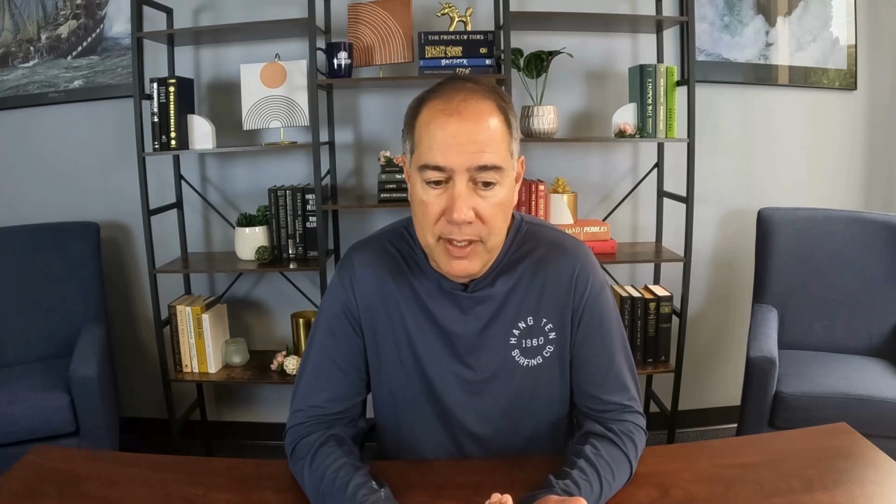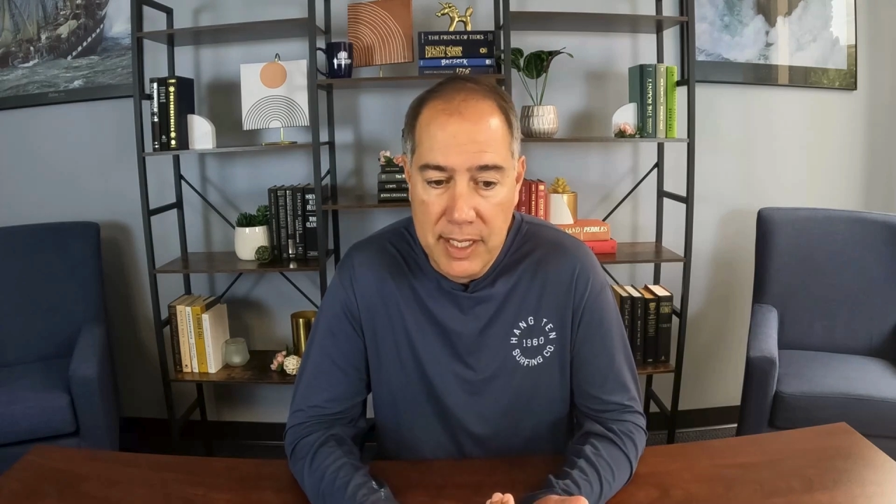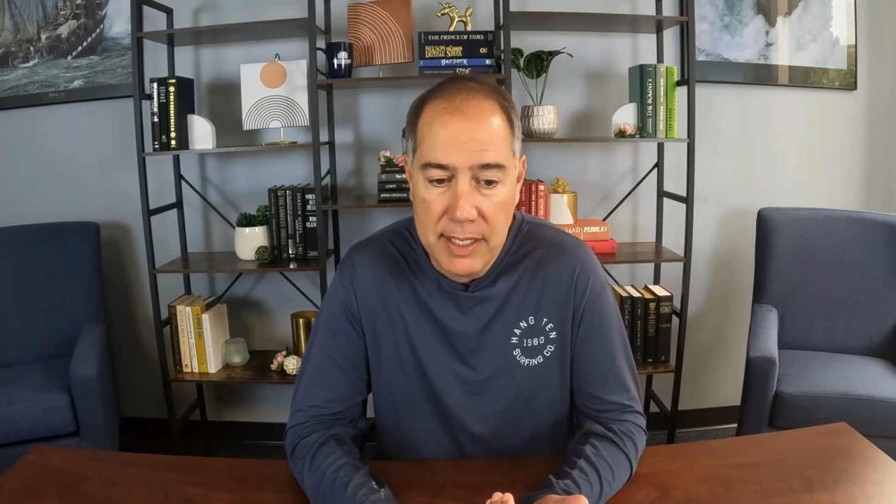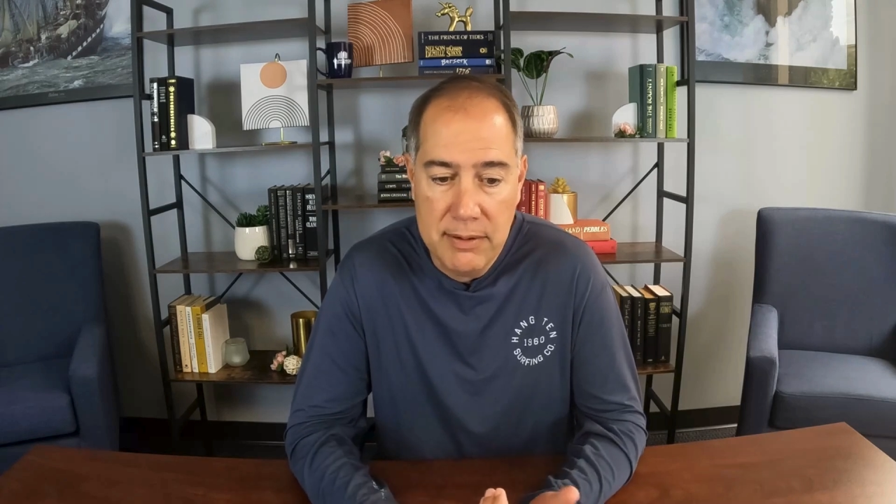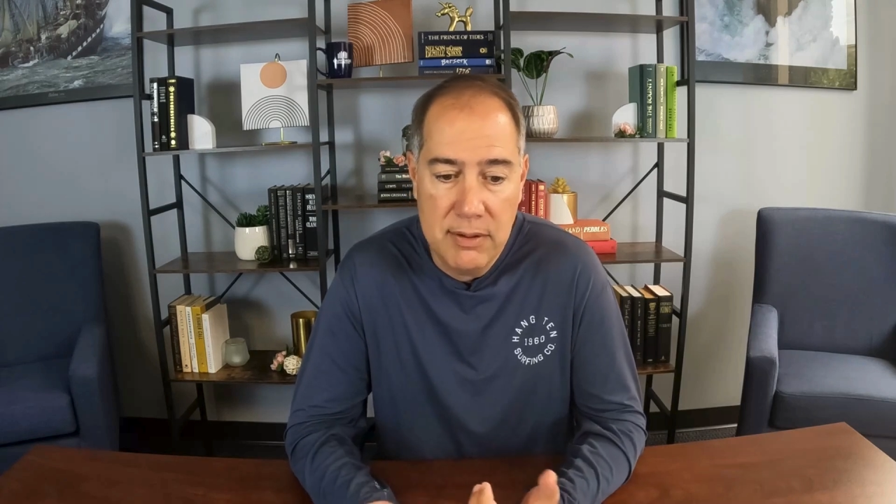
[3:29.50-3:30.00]

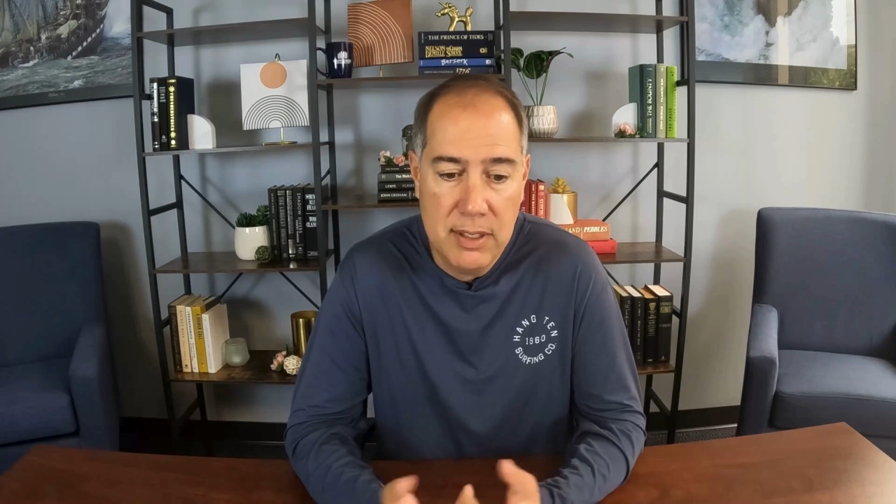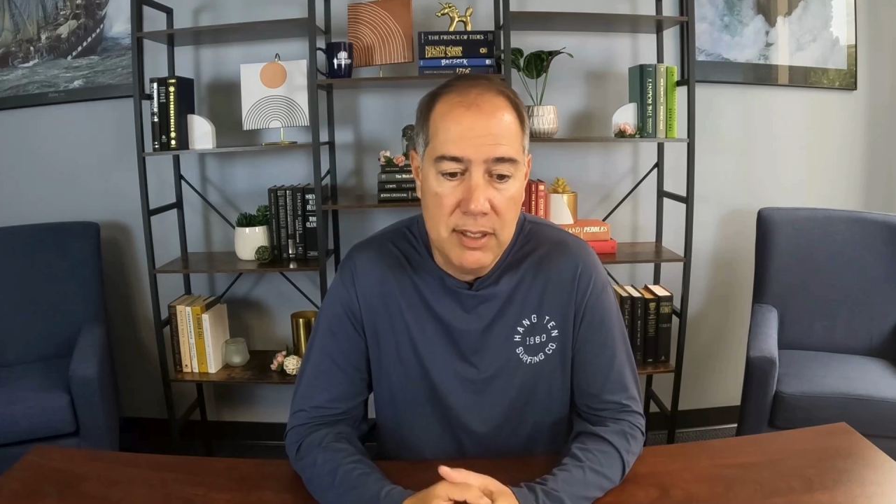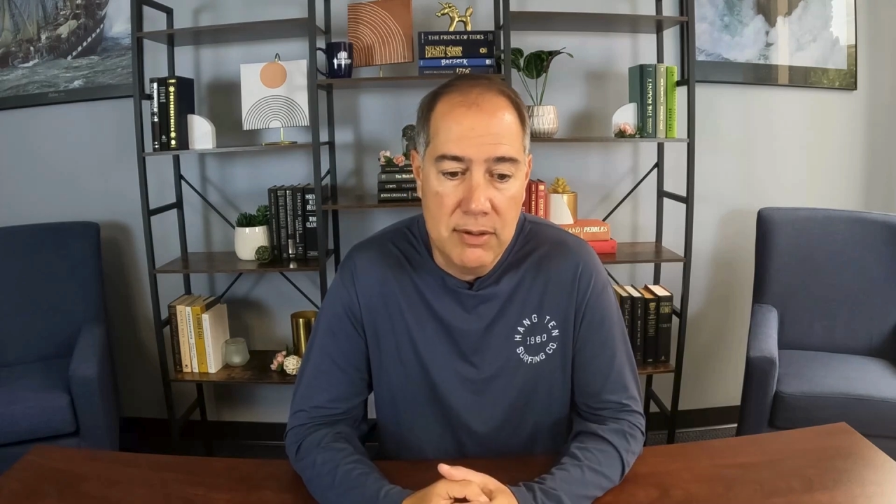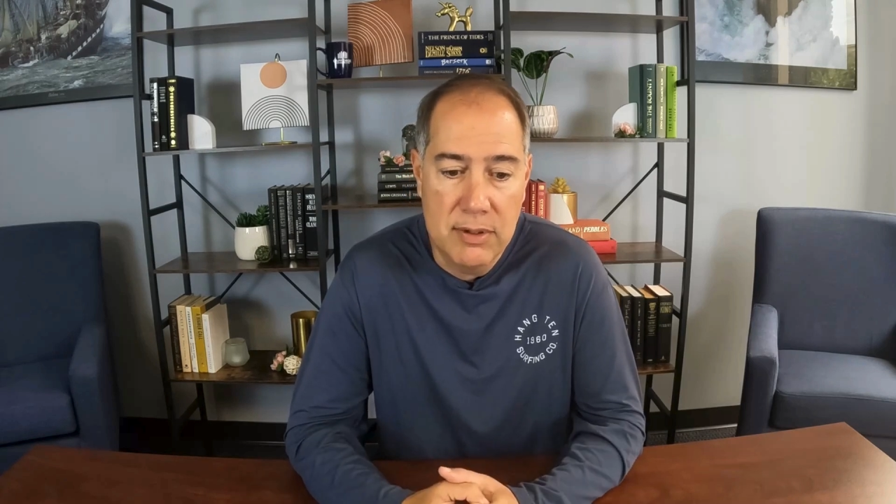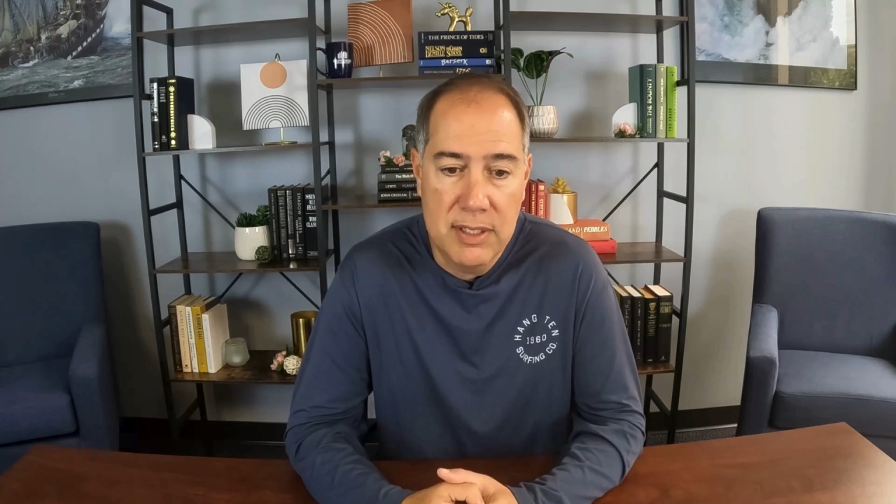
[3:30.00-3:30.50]
And, you
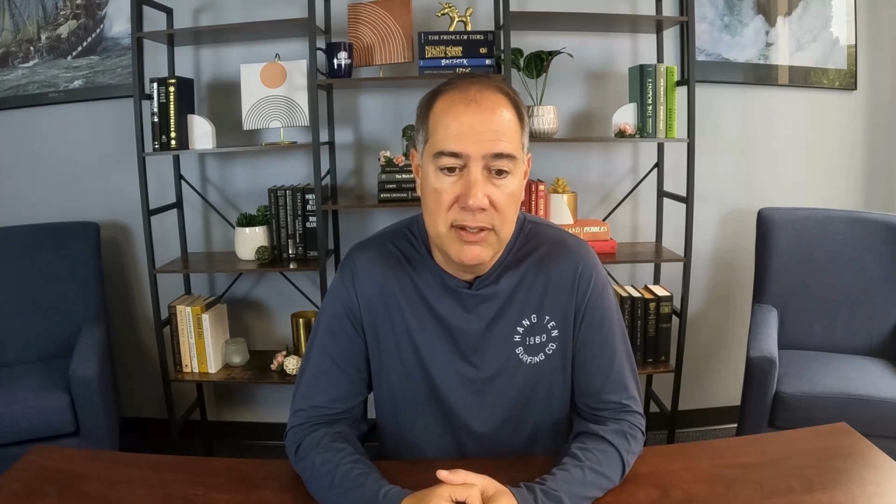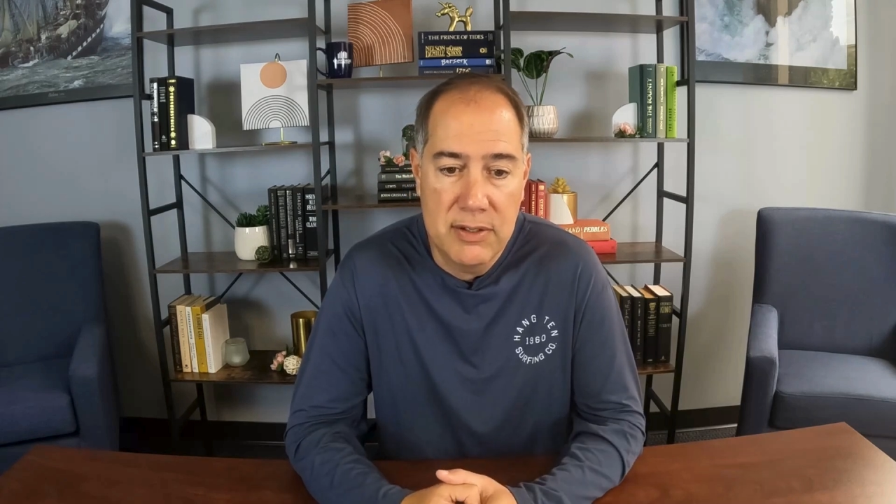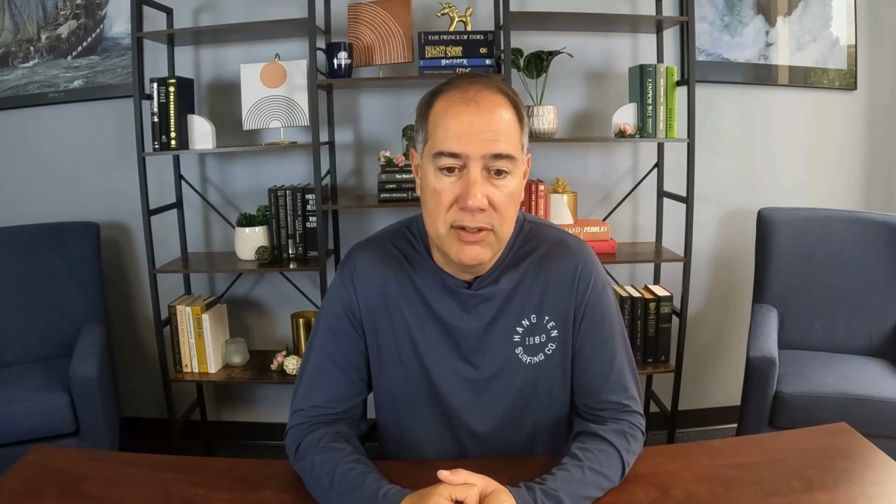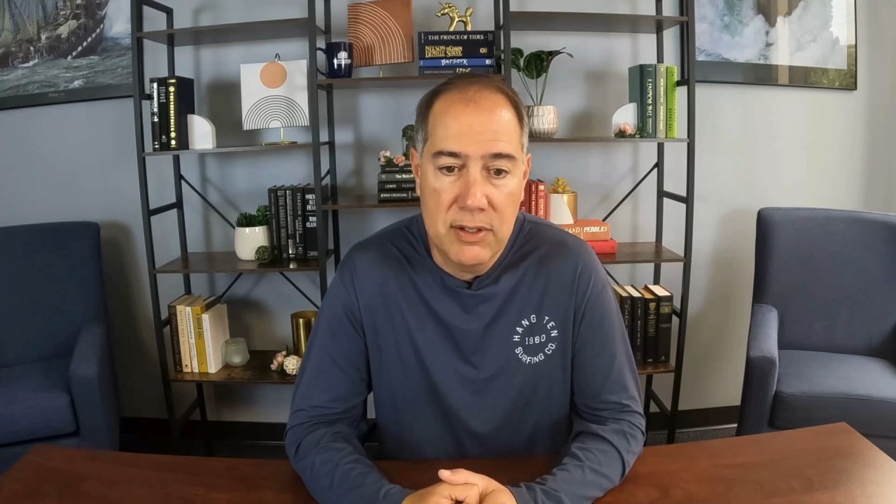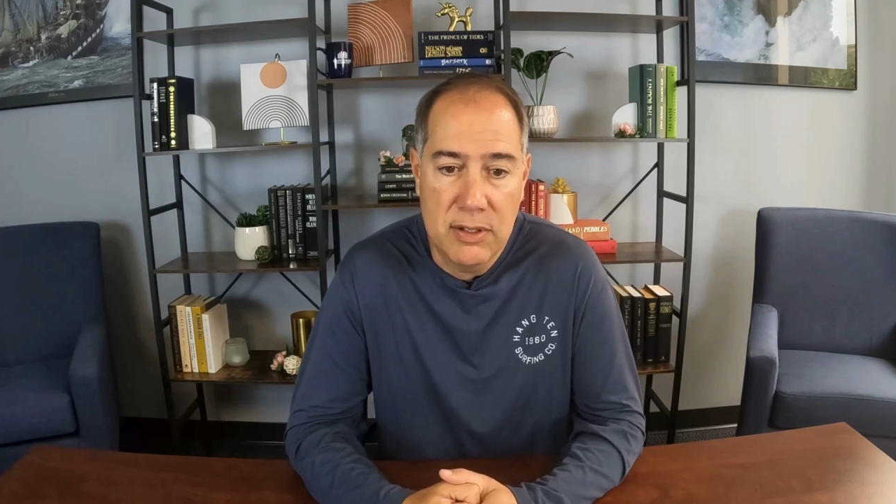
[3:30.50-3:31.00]
know, this
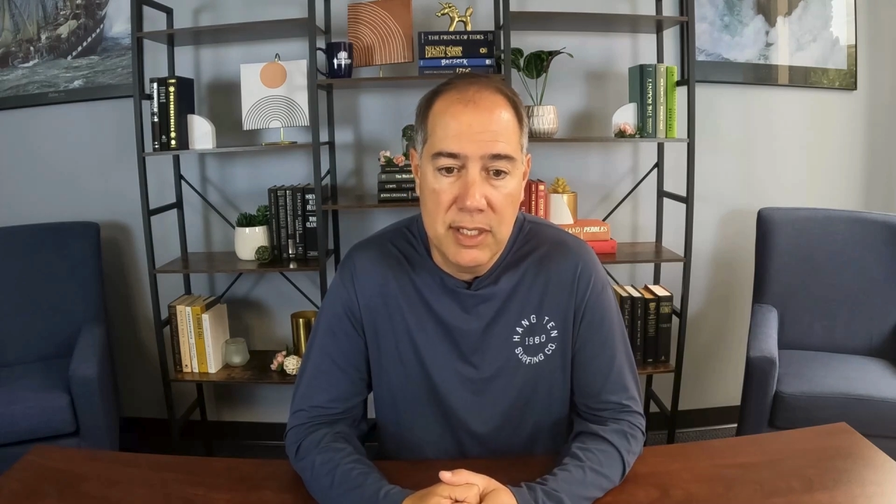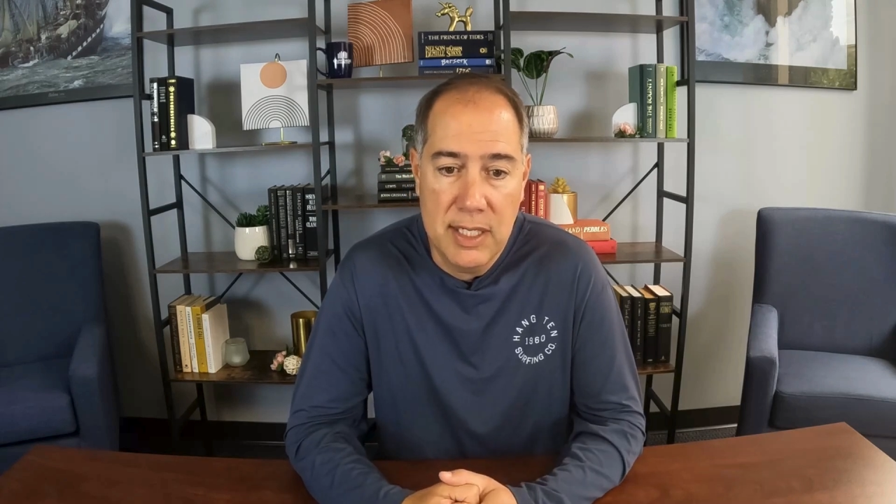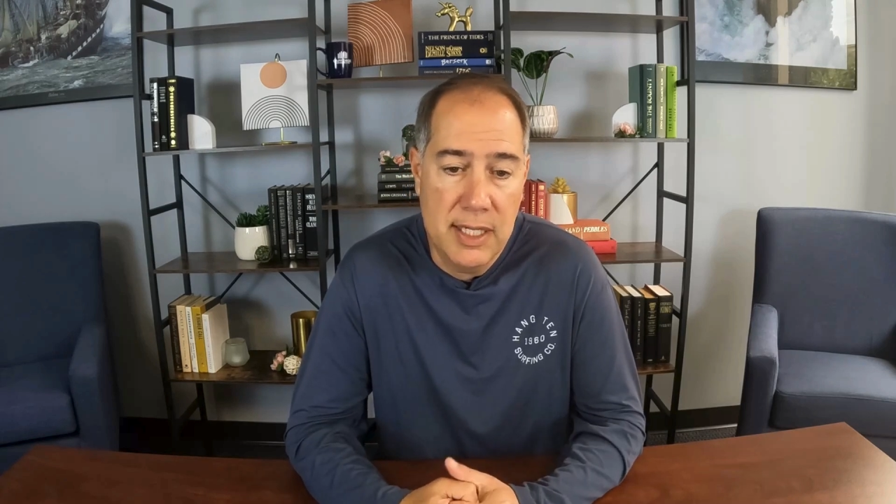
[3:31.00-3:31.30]
is certainly,